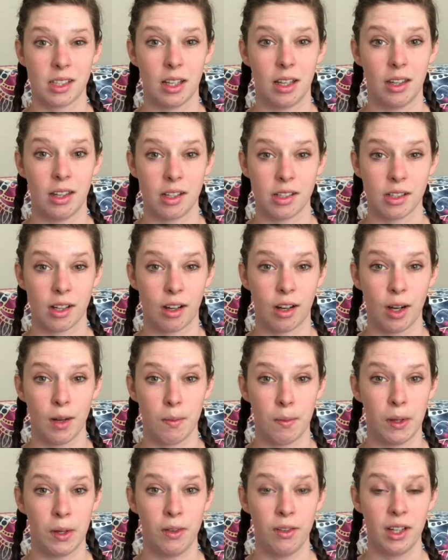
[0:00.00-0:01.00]
There's a hard
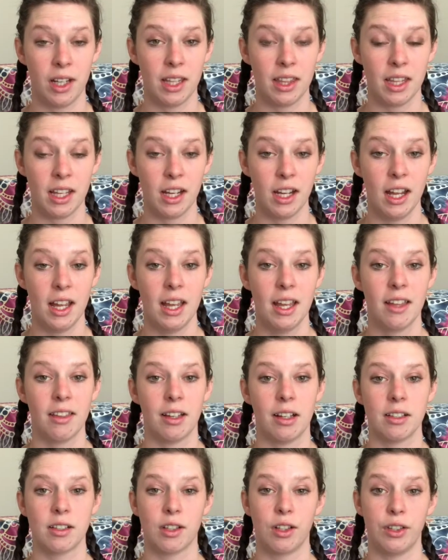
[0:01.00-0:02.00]
bone right there.
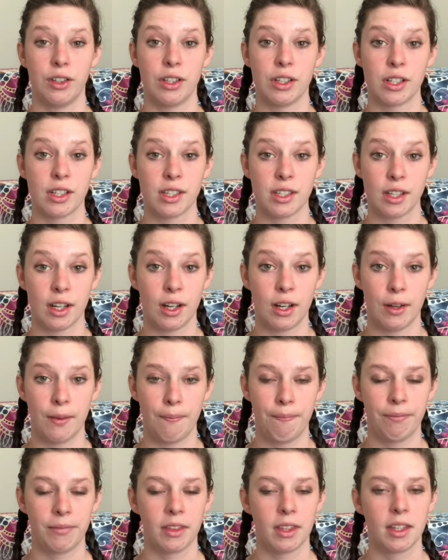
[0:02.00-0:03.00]
That's called your
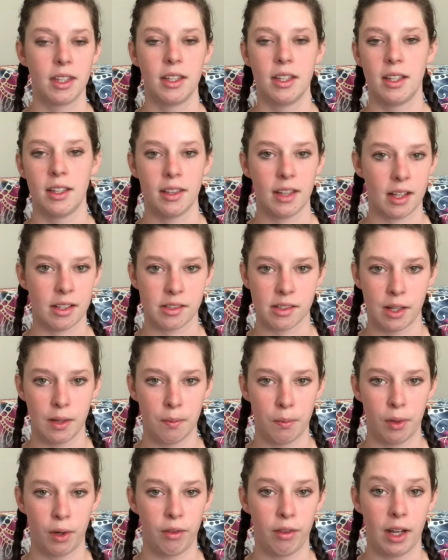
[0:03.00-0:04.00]
sternum. That's not
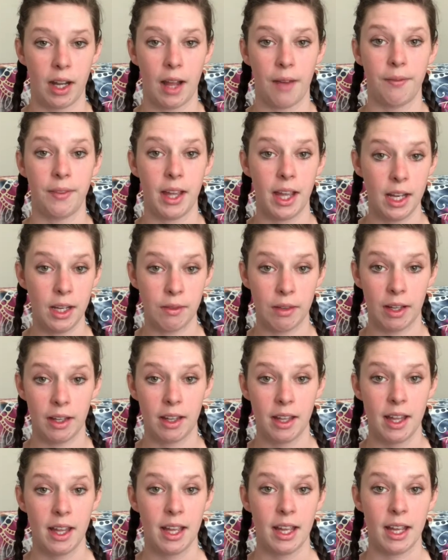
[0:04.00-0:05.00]
important right now. Anyway,
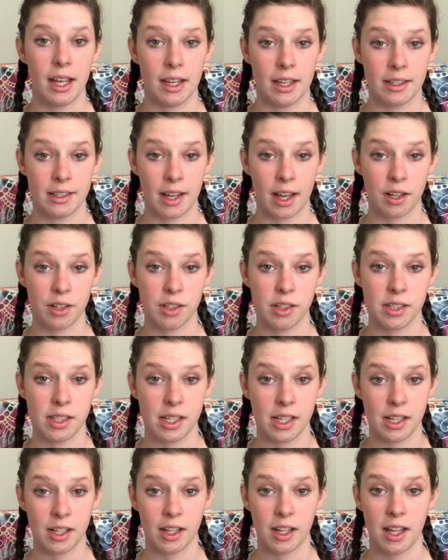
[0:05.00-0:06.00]
it attaches
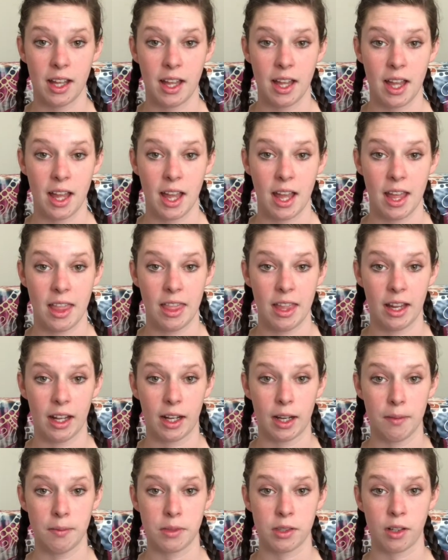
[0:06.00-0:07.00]
here, and then it
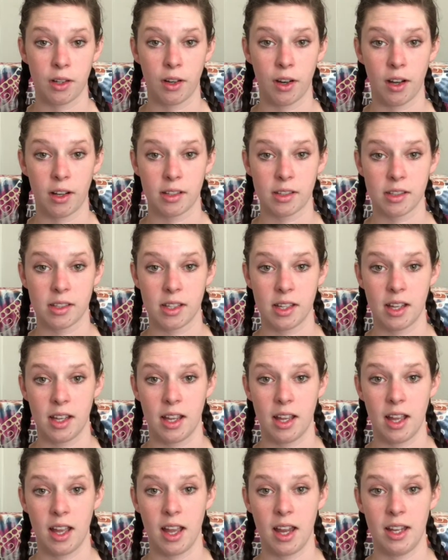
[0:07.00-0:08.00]
comes across
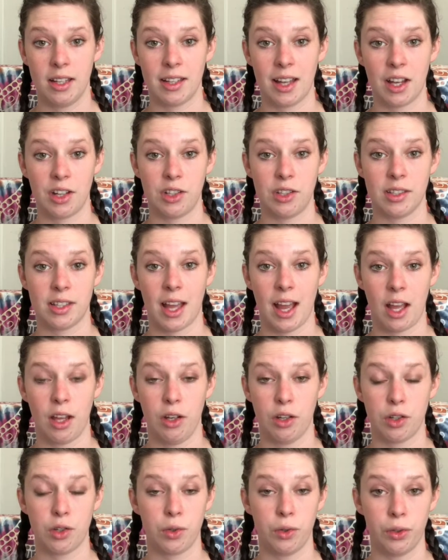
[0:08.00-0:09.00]
and attaches at your
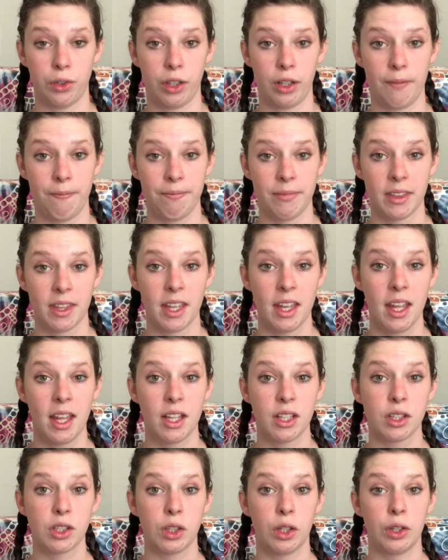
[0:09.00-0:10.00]
shoulder.
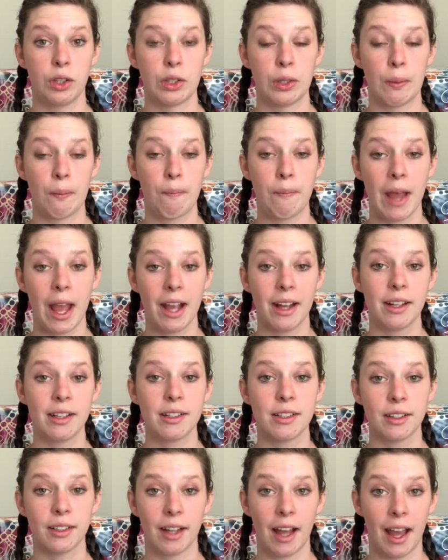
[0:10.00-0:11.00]
It's called your
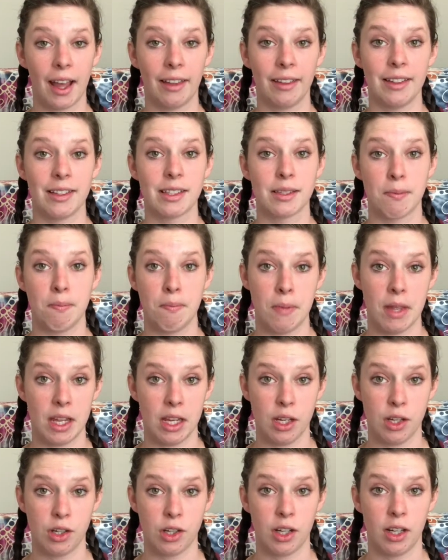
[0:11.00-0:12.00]
pectoralis
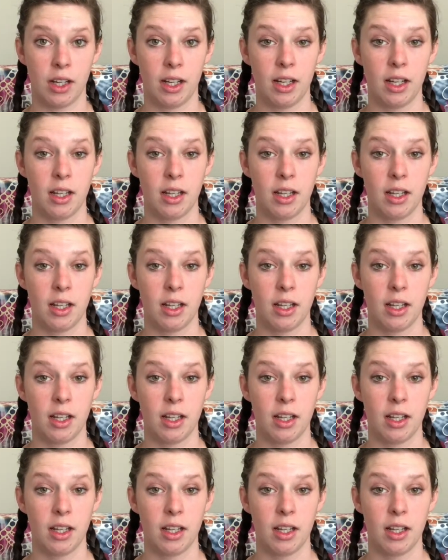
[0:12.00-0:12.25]
major.